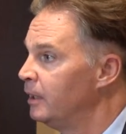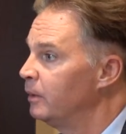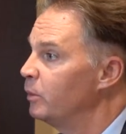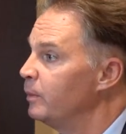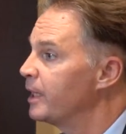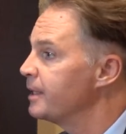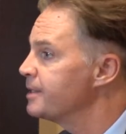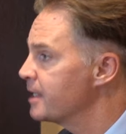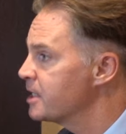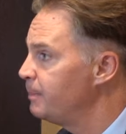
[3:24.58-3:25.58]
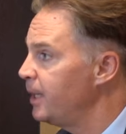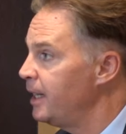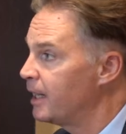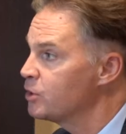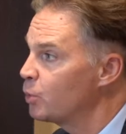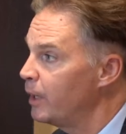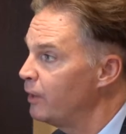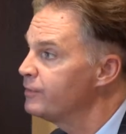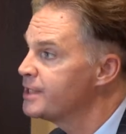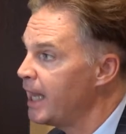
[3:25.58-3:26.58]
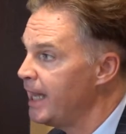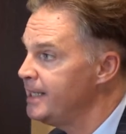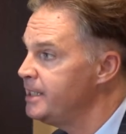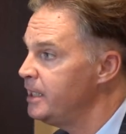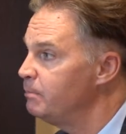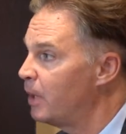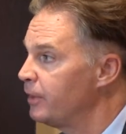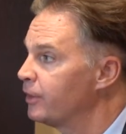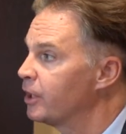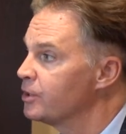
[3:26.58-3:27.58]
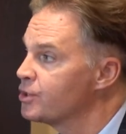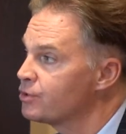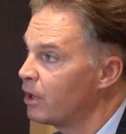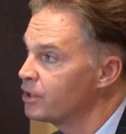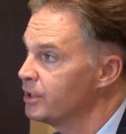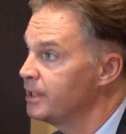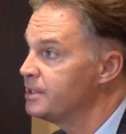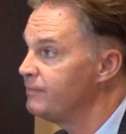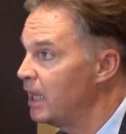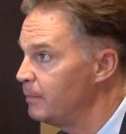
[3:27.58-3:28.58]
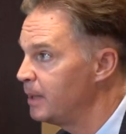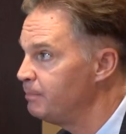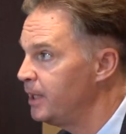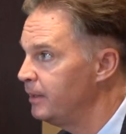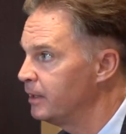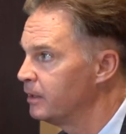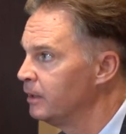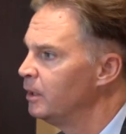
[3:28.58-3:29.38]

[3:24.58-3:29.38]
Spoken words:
we would anticipate a 12 to 18 month construction and development period,